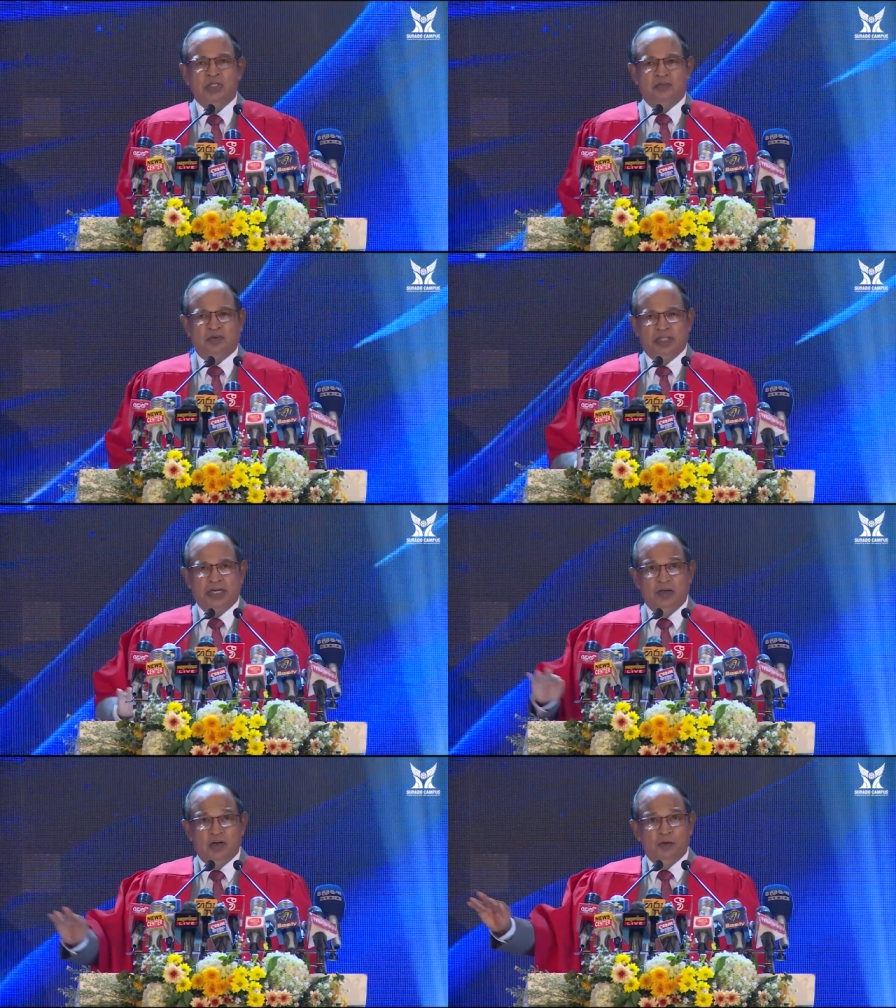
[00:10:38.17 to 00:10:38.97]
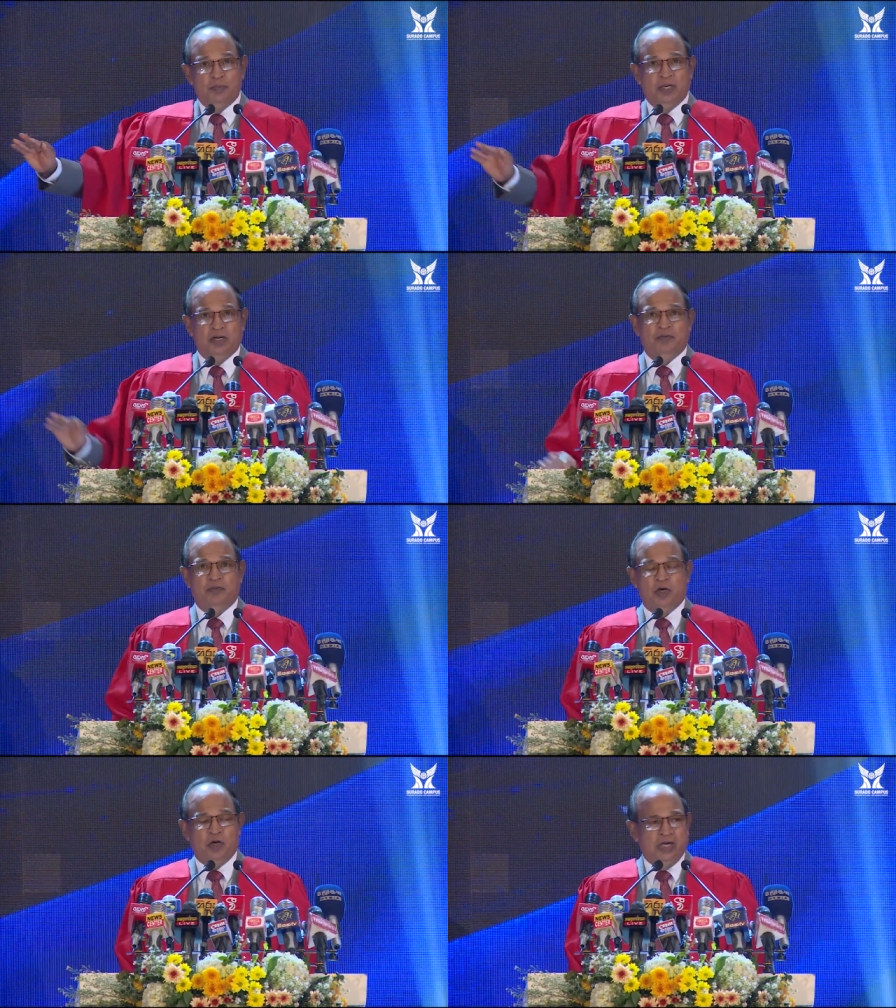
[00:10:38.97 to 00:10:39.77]
for the development of
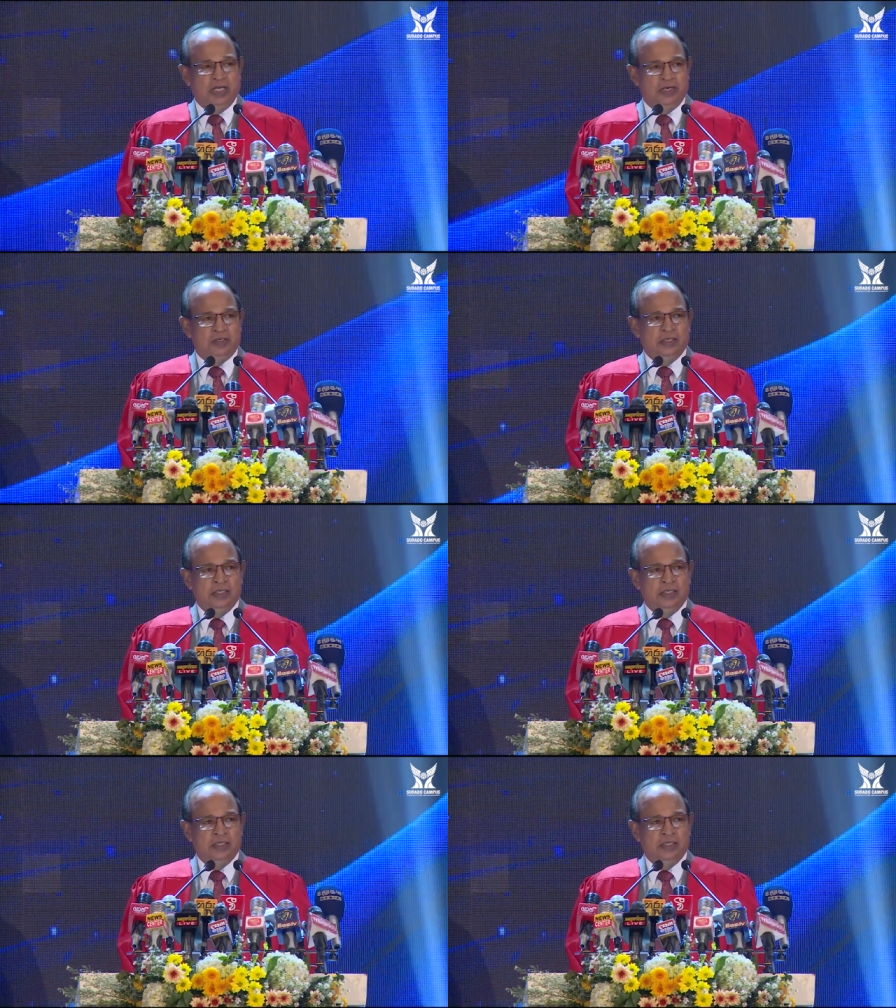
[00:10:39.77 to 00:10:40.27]
your knowledge